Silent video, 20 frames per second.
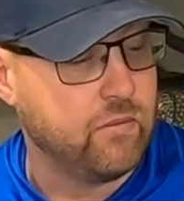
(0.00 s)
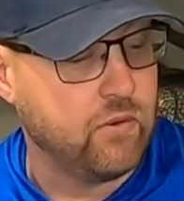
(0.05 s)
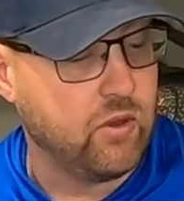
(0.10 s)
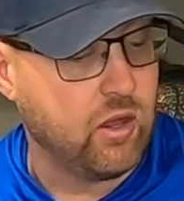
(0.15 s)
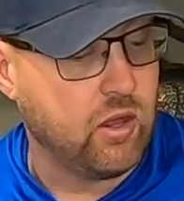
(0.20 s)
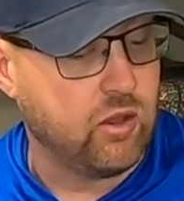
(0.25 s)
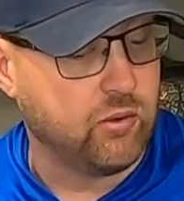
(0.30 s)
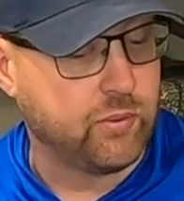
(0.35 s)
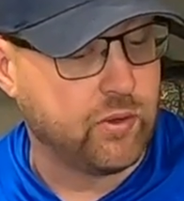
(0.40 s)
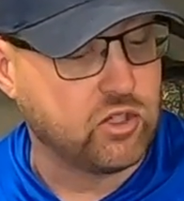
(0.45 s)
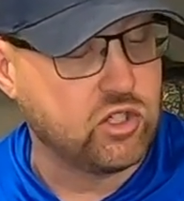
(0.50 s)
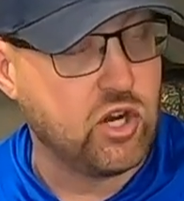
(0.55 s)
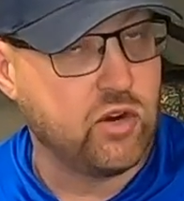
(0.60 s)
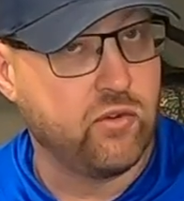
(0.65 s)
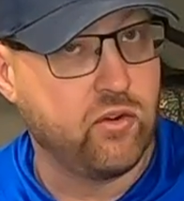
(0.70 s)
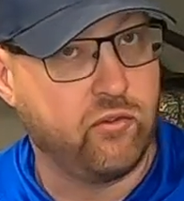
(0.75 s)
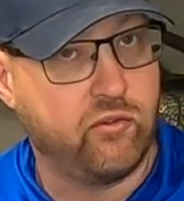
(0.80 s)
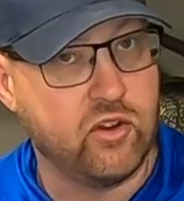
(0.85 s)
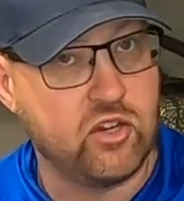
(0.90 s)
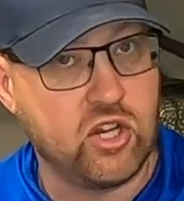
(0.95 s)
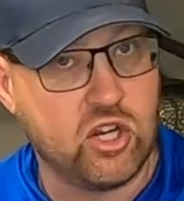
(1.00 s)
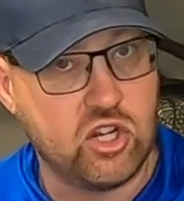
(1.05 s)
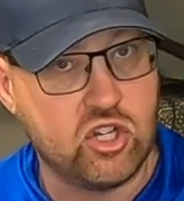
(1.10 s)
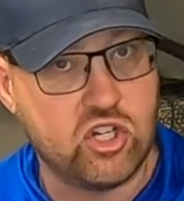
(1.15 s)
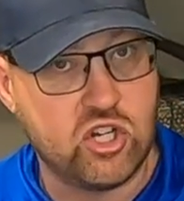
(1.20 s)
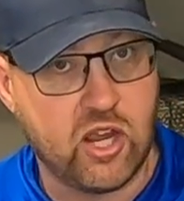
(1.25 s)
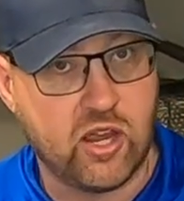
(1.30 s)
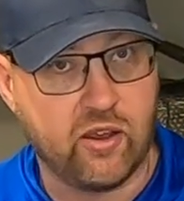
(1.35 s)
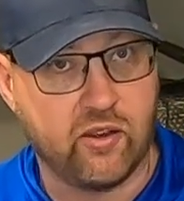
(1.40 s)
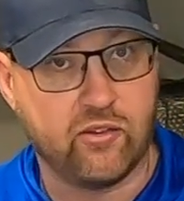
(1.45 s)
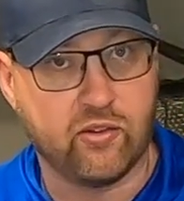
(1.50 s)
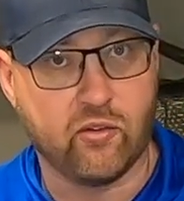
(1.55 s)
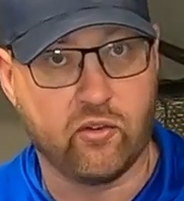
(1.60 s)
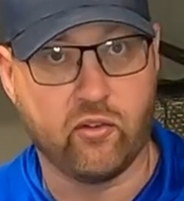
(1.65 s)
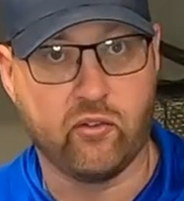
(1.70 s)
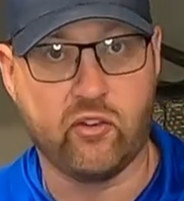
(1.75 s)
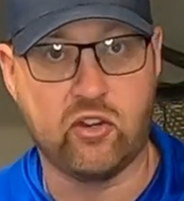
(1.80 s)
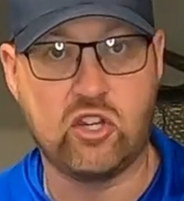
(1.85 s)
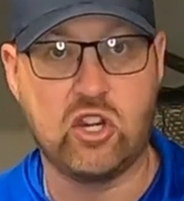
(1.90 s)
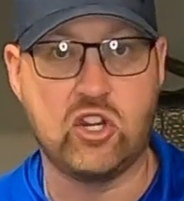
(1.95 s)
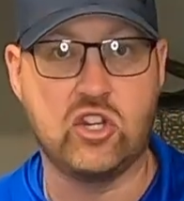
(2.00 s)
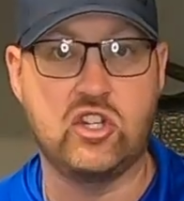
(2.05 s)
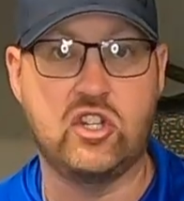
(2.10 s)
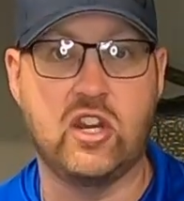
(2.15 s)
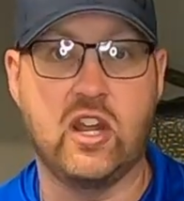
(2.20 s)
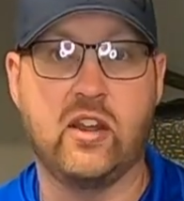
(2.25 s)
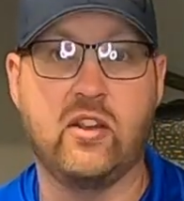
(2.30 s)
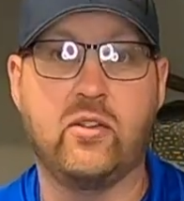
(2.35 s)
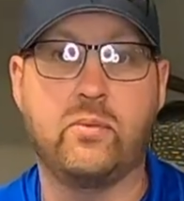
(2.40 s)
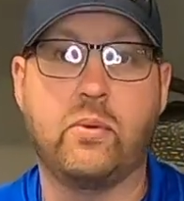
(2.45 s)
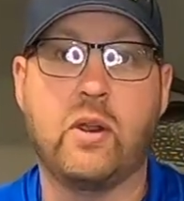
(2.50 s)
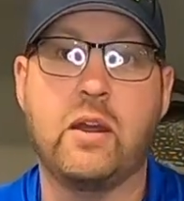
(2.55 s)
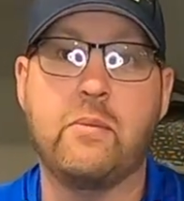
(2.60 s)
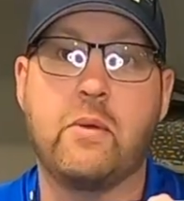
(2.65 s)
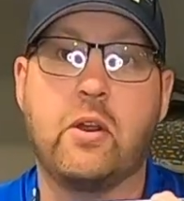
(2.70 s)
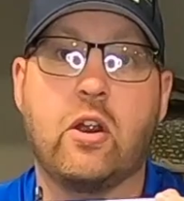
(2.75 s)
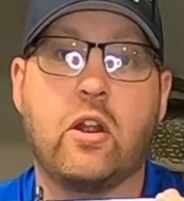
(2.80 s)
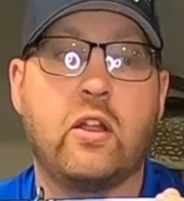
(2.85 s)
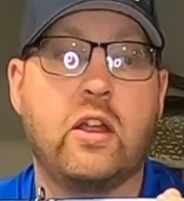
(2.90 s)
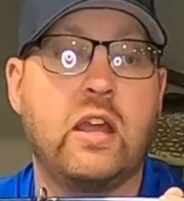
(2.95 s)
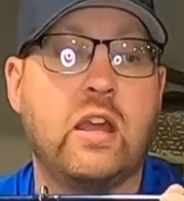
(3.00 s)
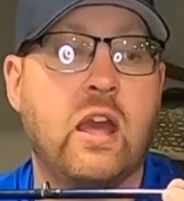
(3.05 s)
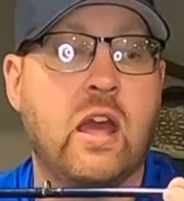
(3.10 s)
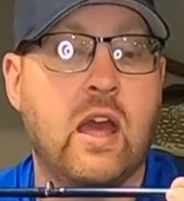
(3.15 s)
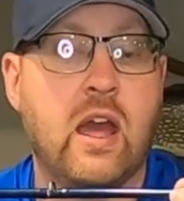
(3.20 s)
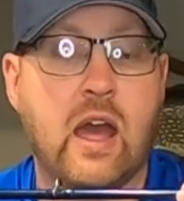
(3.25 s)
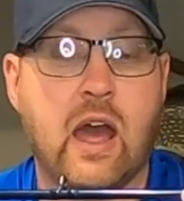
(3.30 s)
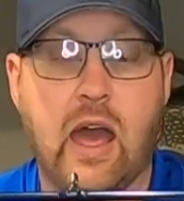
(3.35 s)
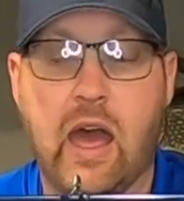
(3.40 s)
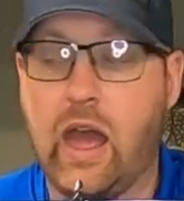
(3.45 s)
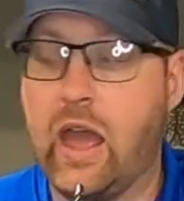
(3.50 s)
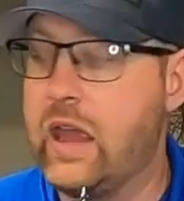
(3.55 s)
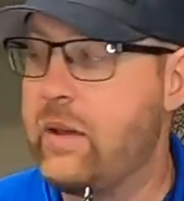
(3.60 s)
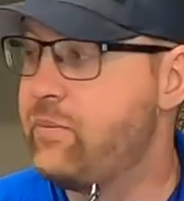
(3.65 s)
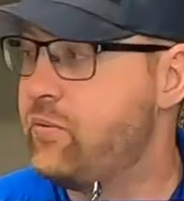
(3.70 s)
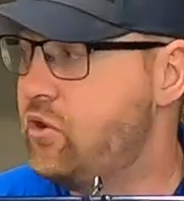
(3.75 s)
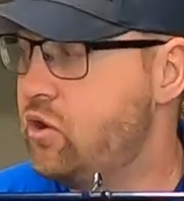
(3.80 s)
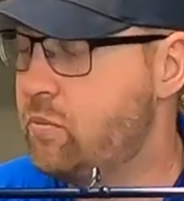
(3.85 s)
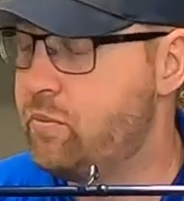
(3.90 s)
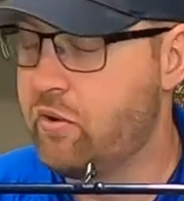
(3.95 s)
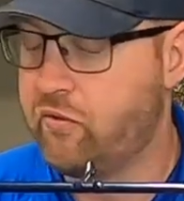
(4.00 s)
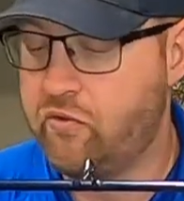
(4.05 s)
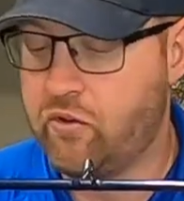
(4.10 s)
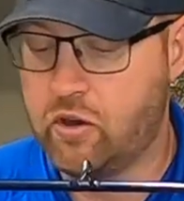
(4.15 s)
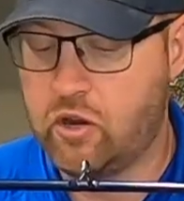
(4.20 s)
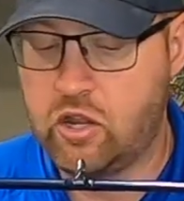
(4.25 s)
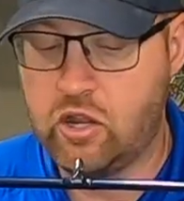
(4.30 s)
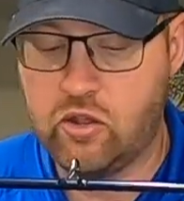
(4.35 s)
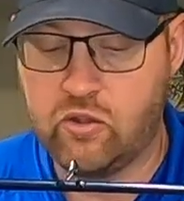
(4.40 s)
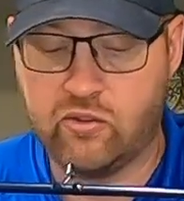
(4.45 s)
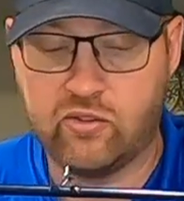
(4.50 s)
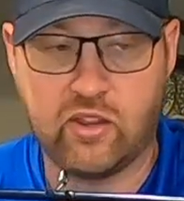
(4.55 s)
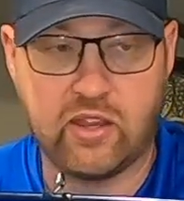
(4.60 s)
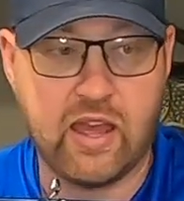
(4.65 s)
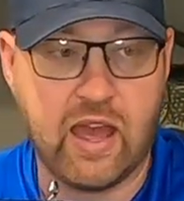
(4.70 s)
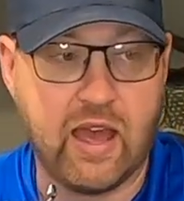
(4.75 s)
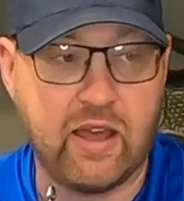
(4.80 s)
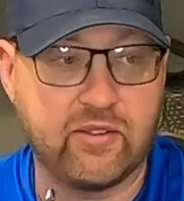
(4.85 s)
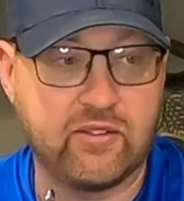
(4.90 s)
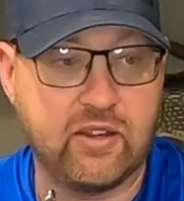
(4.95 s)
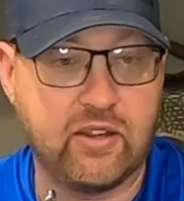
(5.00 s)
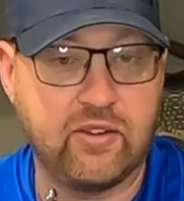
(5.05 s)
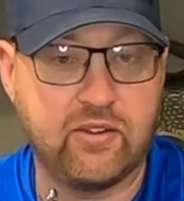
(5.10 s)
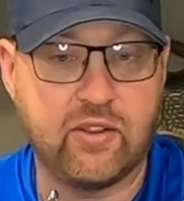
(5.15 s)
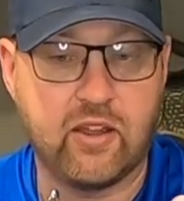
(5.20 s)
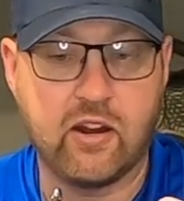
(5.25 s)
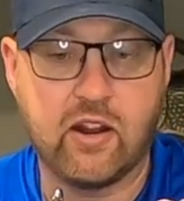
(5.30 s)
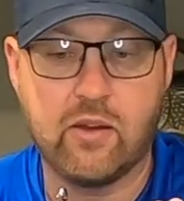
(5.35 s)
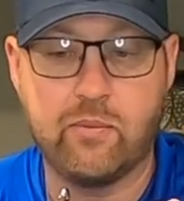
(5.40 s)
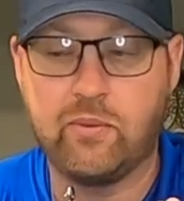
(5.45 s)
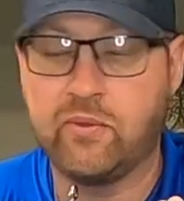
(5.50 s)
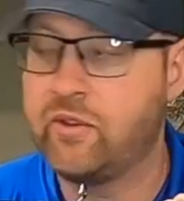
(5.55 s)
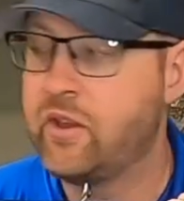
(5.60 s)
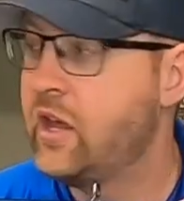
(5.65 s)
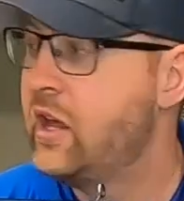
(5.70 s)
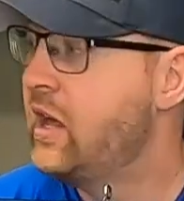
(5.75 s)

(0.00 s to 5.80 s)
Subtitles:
especially if we're fishing jigs. If we're fishing jigs primarily, I do prefer to use the casting setups.